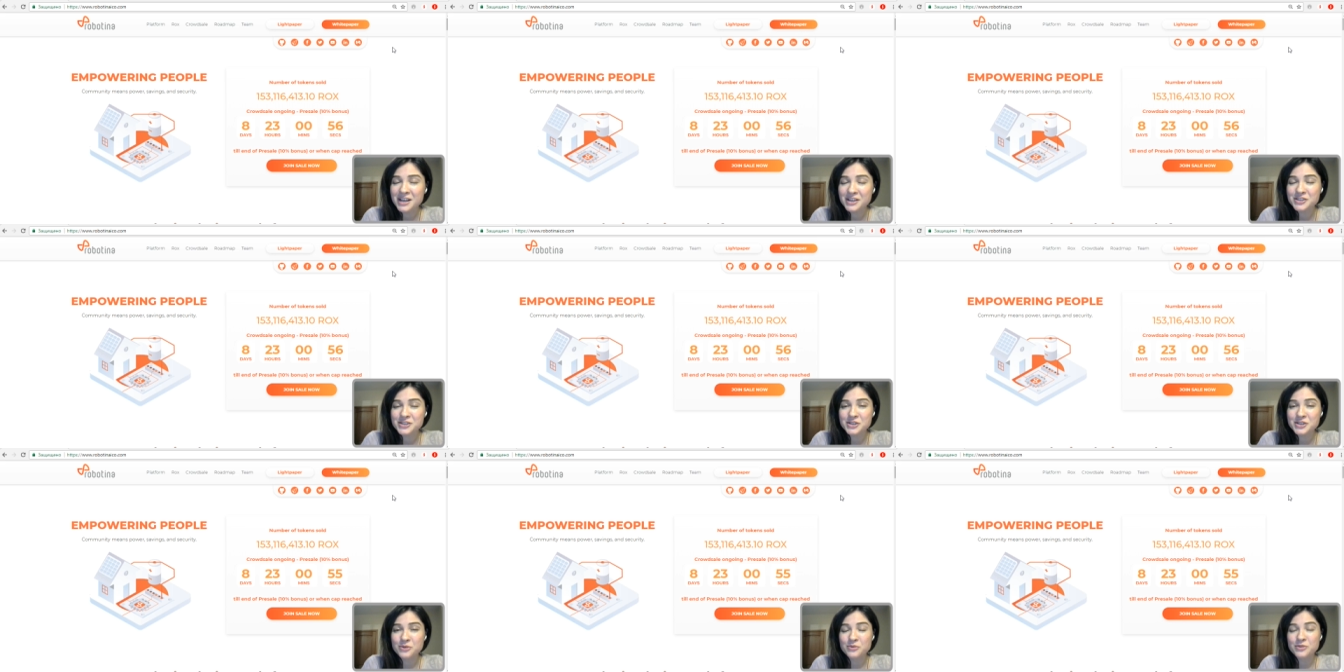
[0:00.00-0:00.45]

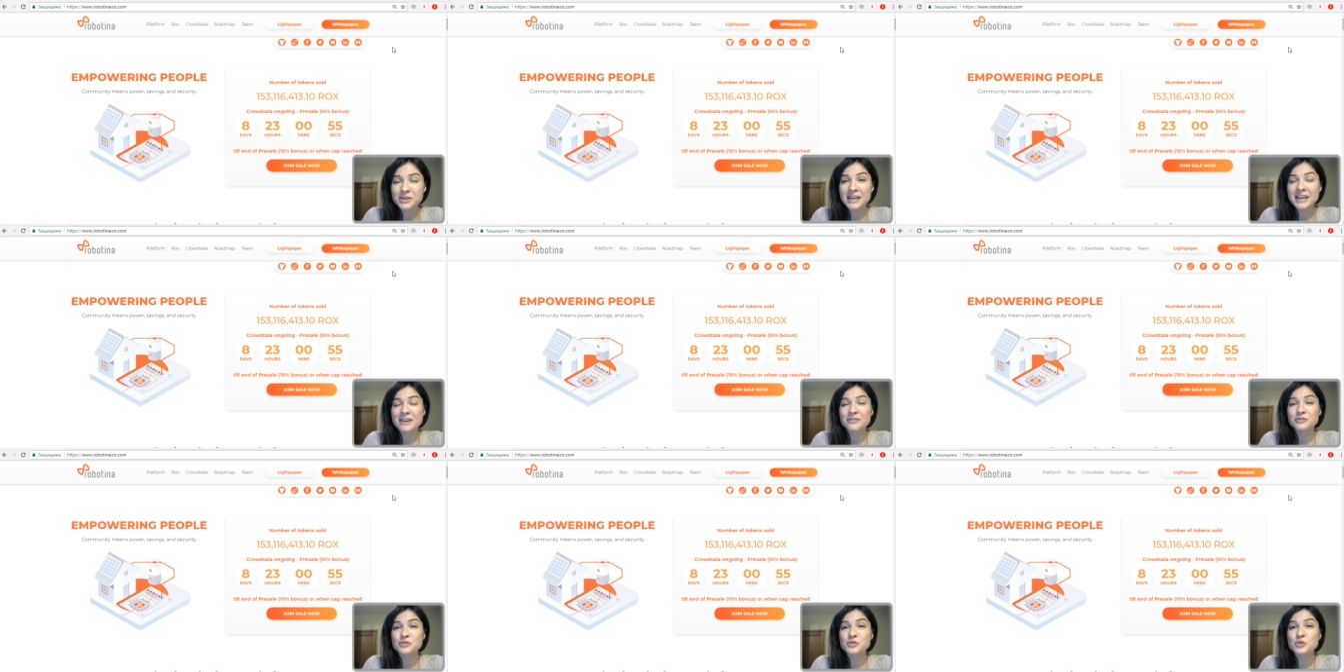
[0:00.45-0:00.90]
So they
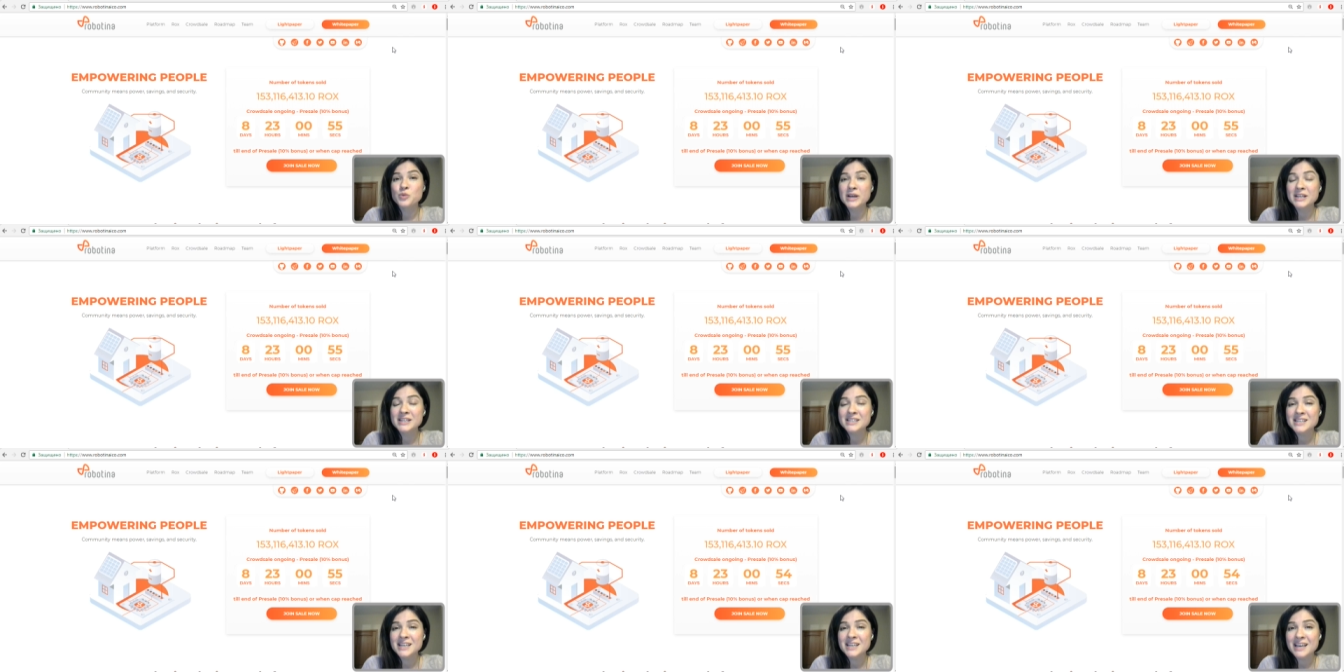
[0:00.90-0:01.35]
have
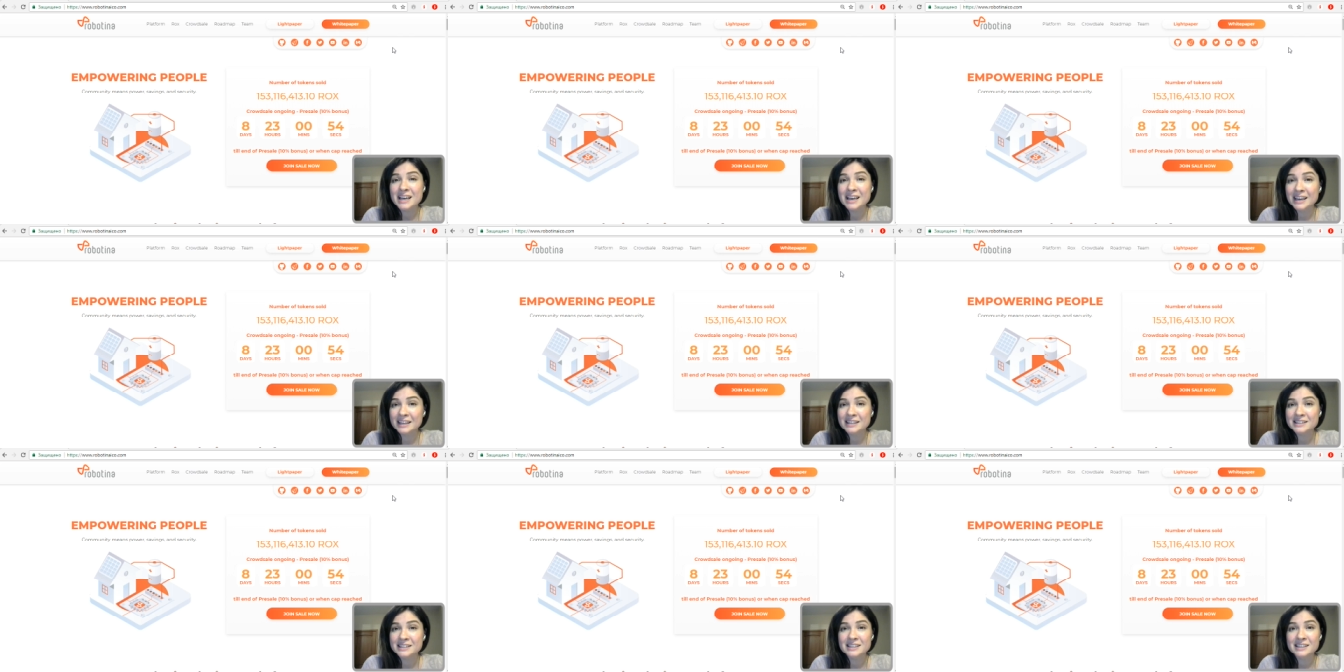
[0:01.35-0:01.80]

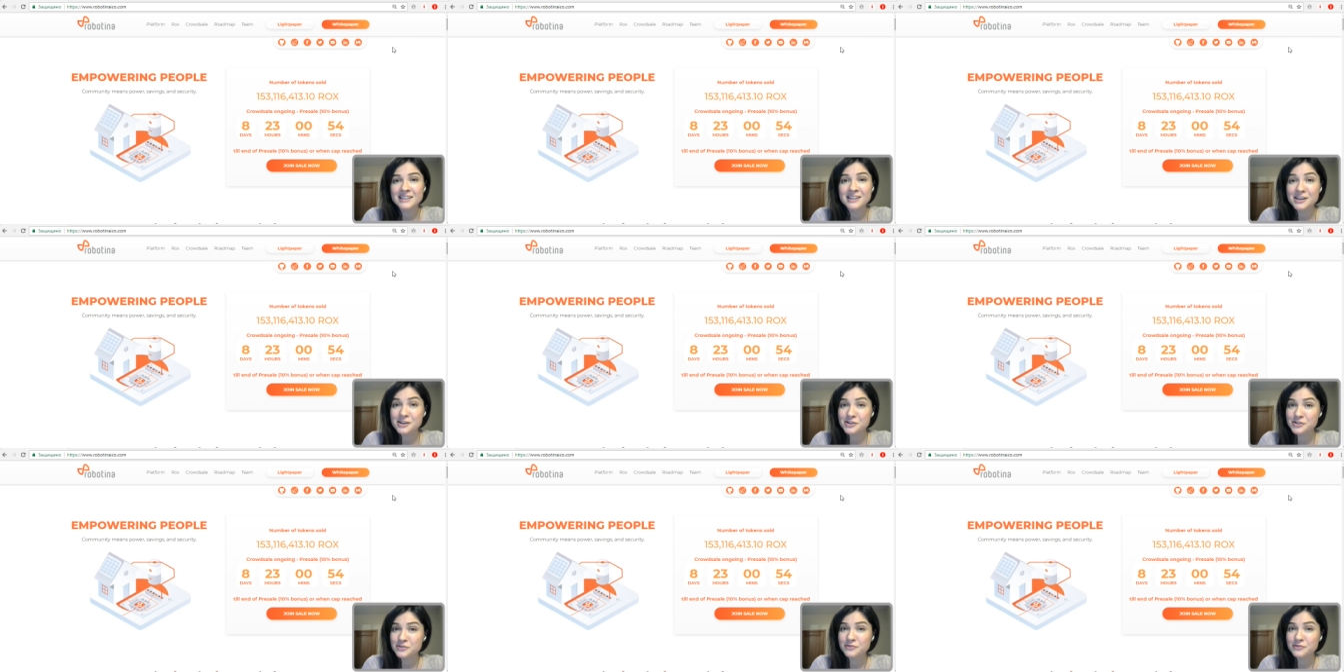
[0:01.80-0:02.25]
28
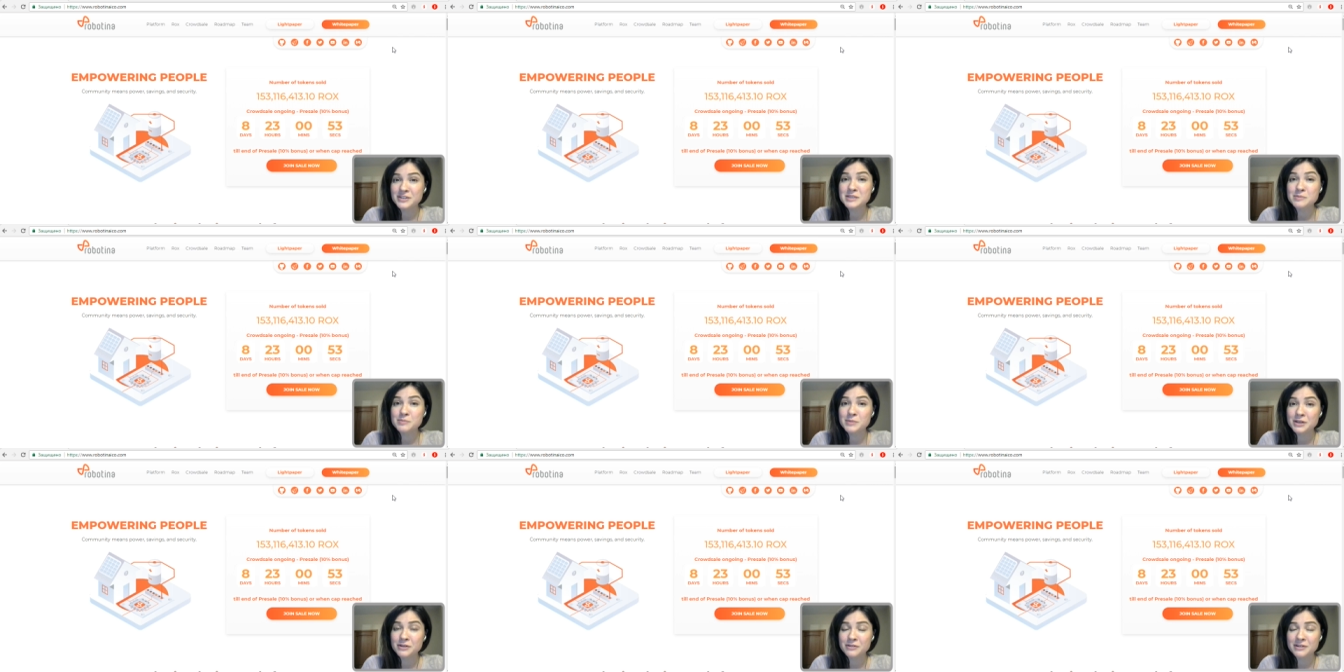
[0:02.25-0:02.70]
years of
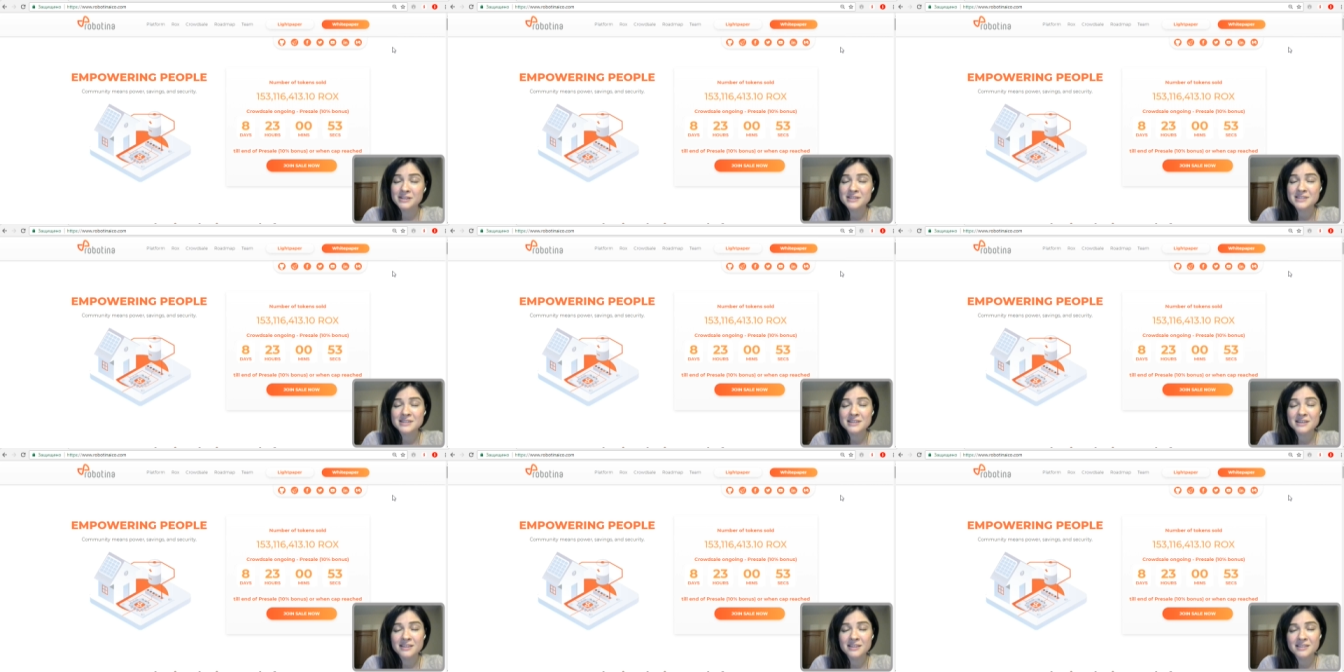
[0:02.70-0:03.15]

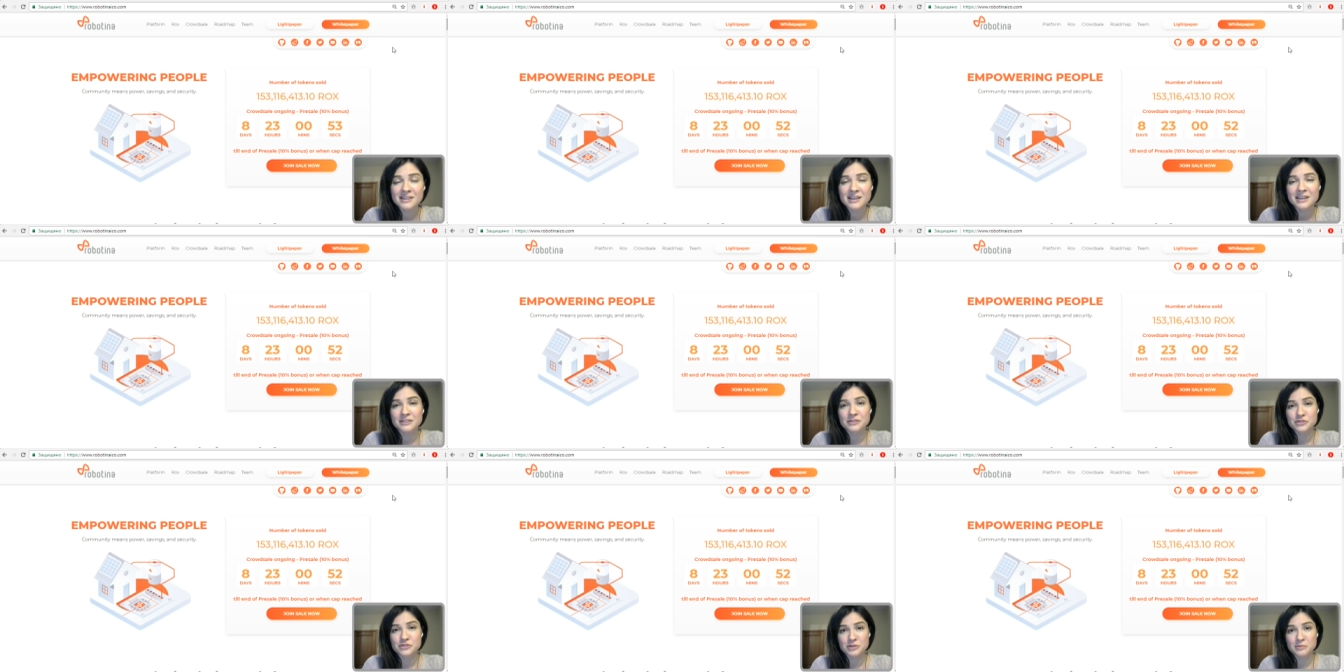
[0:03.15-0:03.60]
experience in the
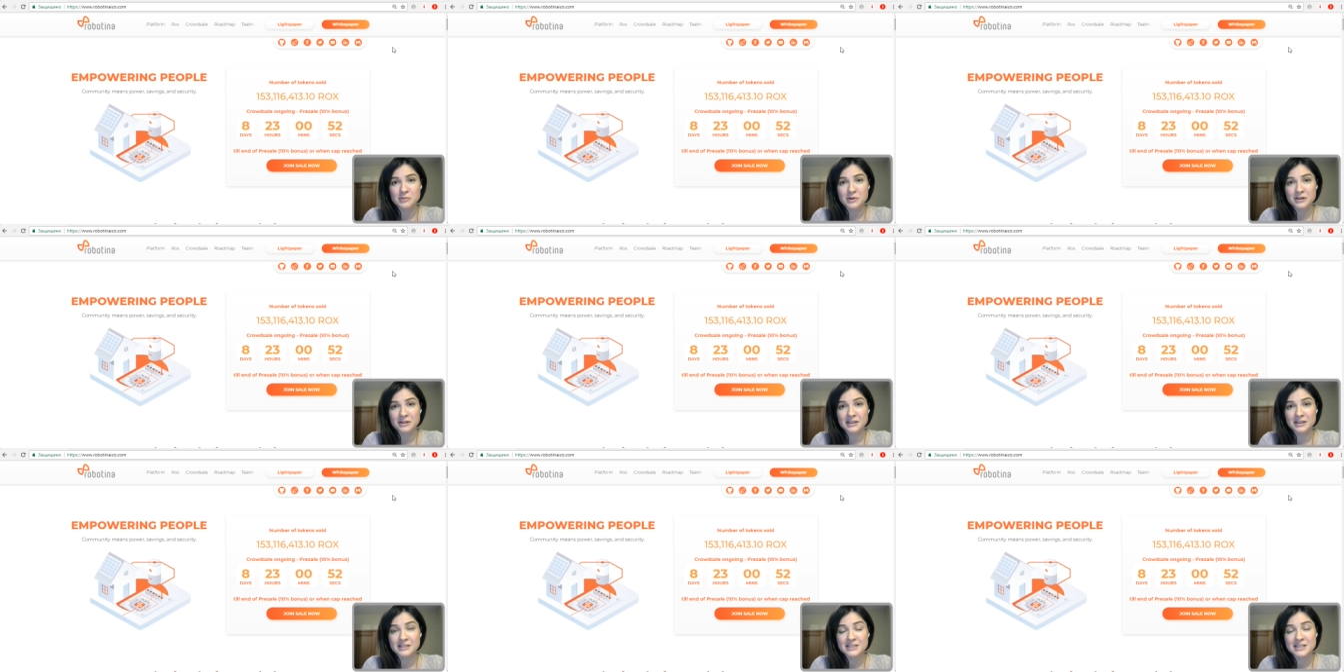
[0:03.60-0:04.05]
energy
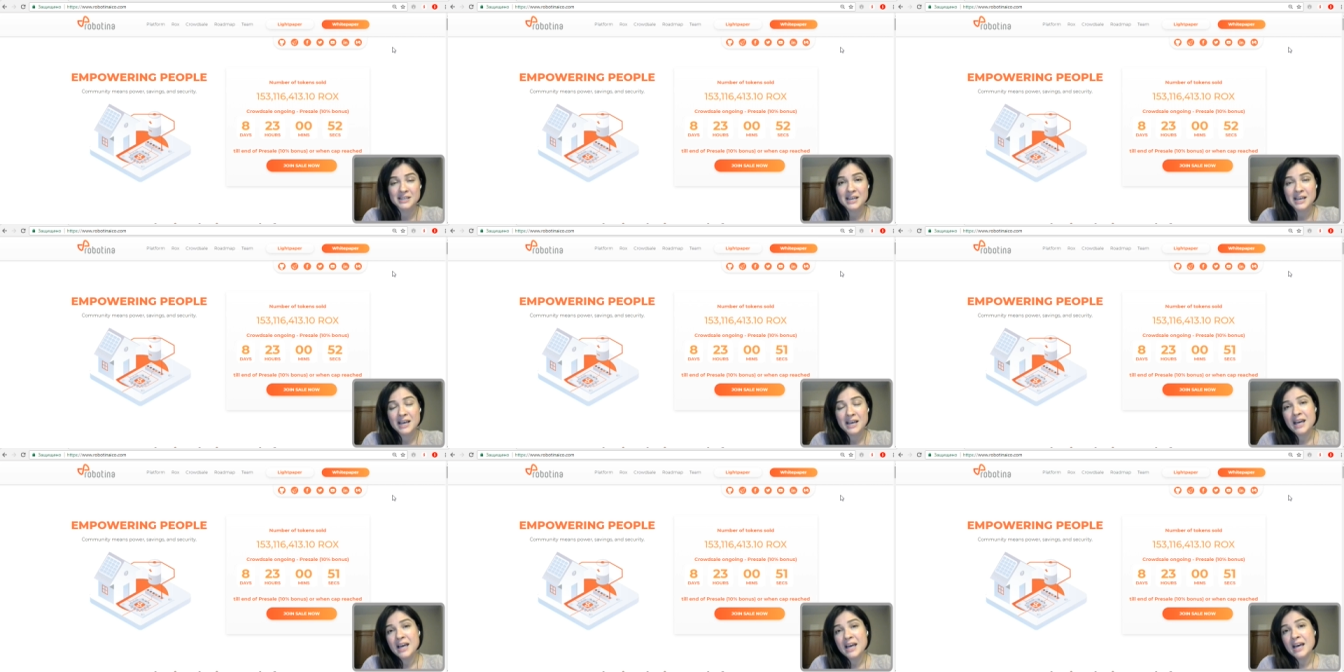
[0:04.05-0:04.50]
market.
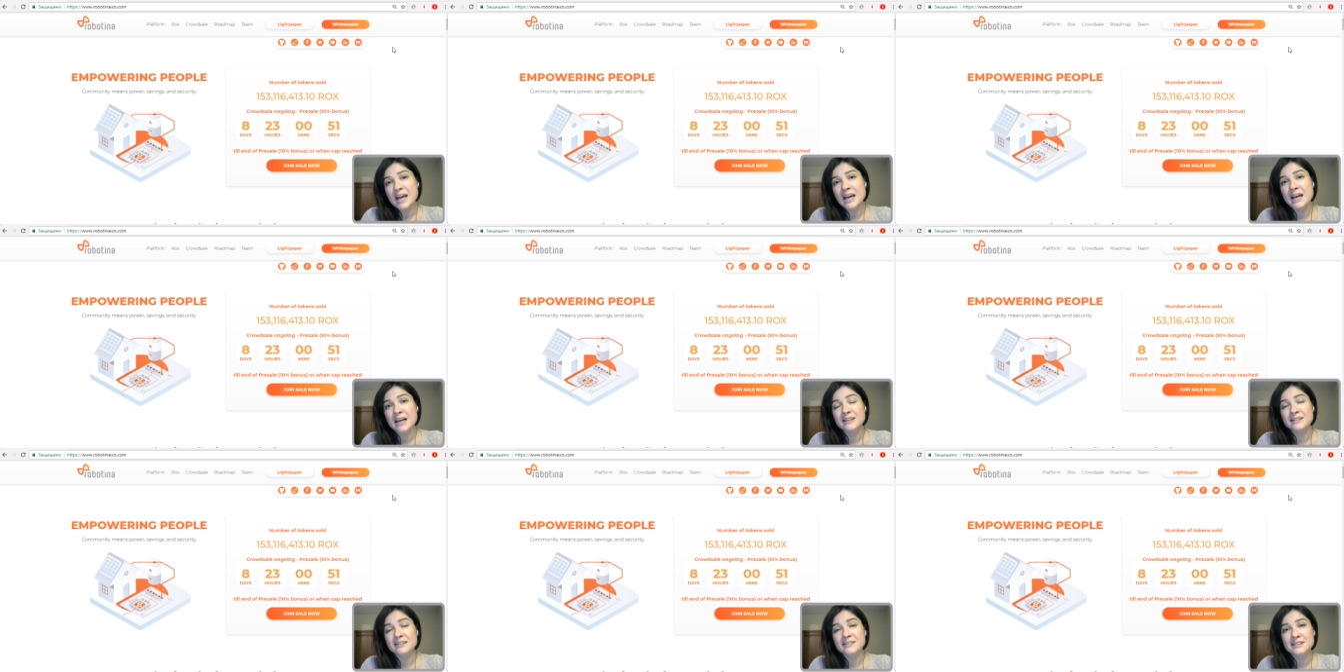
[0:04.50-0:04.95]

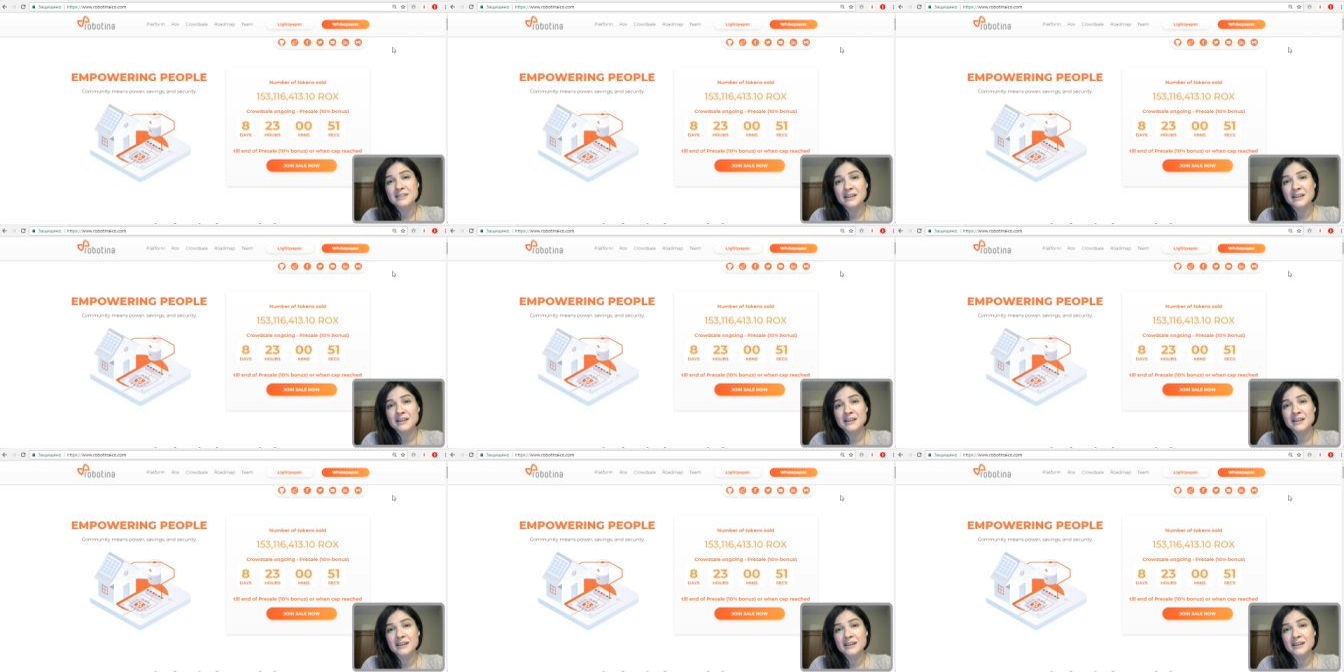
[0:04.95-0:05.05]
And